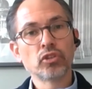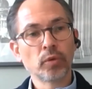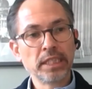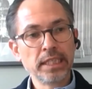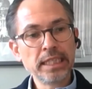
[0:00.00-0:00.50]

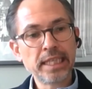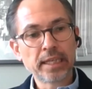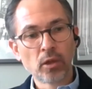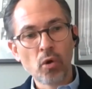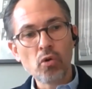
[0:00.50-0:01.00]
So
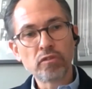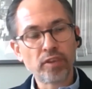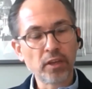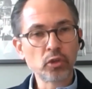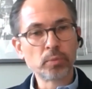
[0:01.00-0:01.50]
indeed, that long,
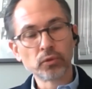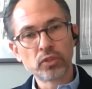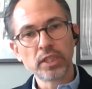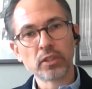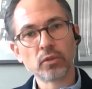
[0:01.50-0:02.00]
valuable
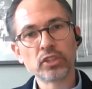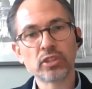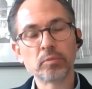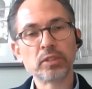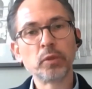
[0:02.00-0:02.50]
tail is
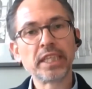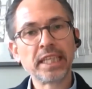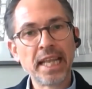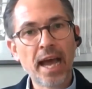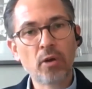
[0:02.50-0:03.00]
something we
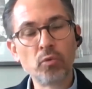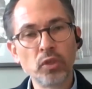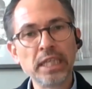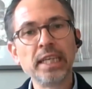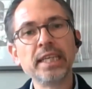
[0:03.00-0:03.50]
can now
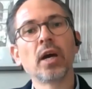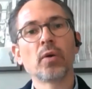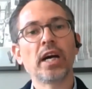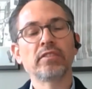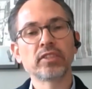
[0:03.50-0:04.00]
really
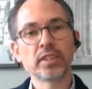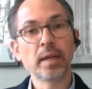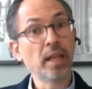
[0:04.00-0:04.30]
go after,